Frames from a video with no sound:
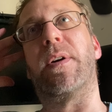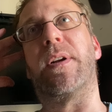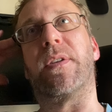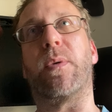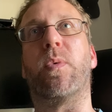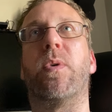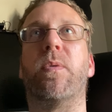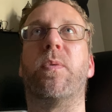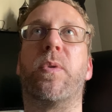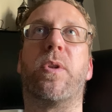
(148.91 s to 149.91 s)
And it's like,
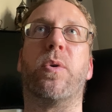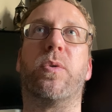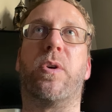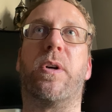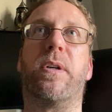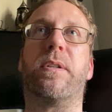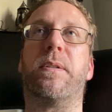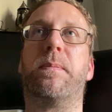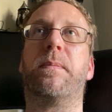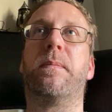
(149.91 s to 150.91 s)
well, those aren't
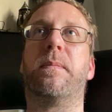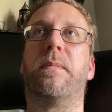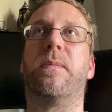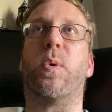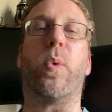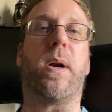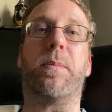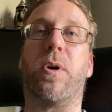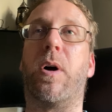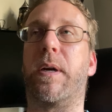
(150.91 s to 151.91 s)
what I'm
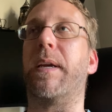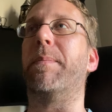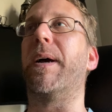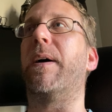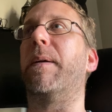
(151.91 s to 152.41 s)
talking about.